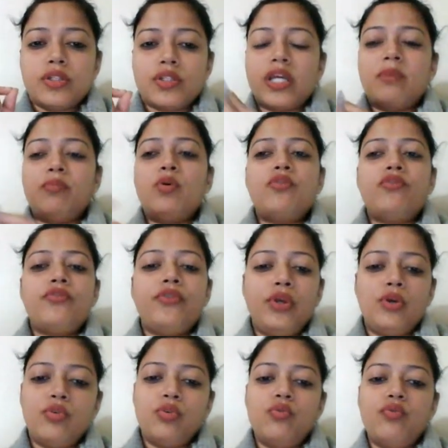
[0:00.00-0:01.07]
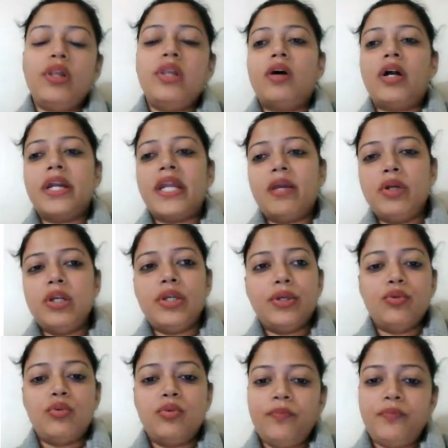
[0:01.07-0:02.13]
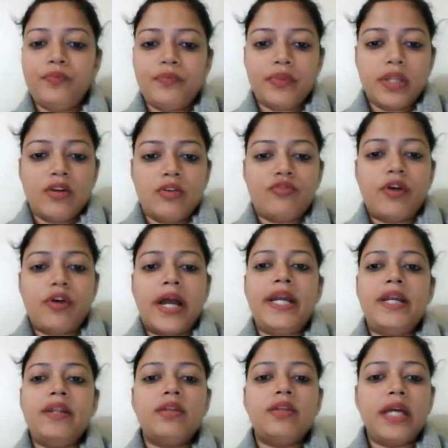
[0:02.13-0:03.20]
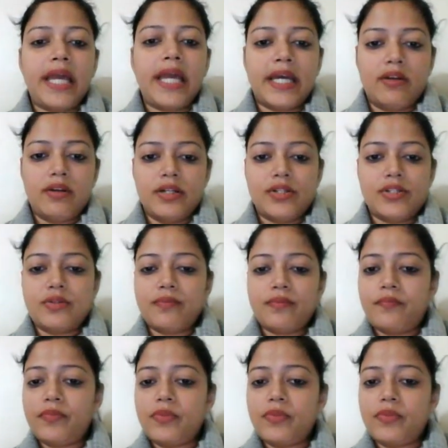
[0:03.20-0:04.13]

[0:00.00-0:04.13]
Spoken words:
some of you will not able to find the errors.